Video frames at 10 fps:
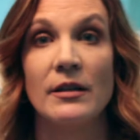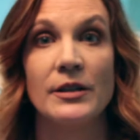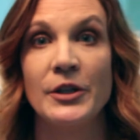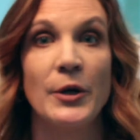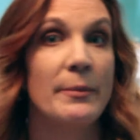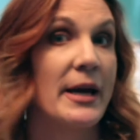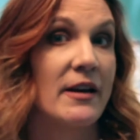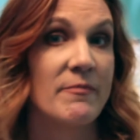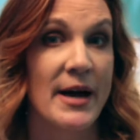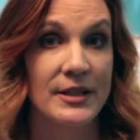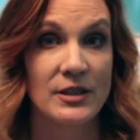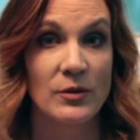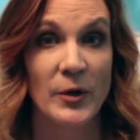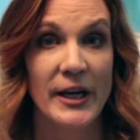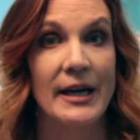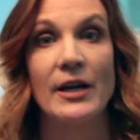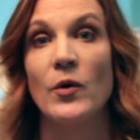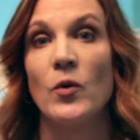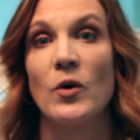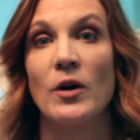may have passed away,
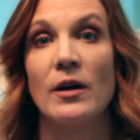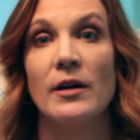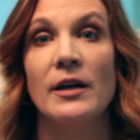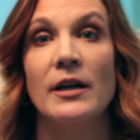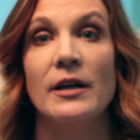or